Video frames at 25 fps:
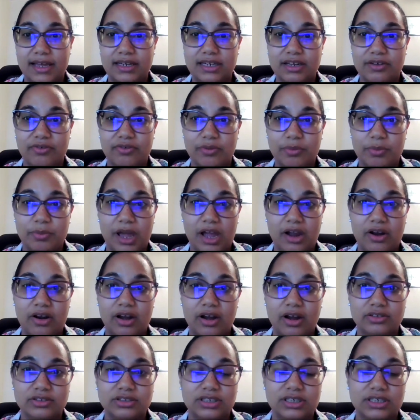different
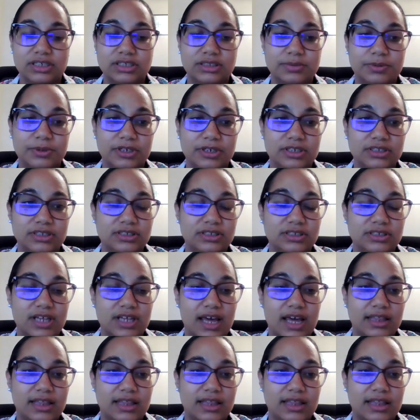backgrounds and experiences